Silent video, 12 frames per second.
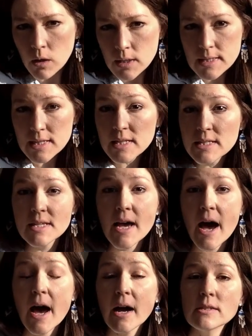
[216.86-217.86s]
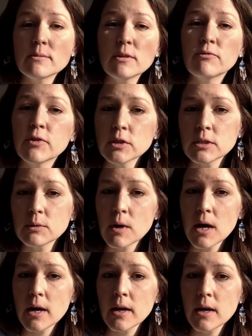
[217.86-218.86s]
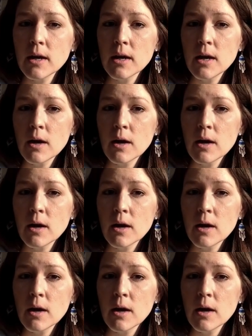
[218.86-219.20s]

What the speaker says: Zigzag is the first one.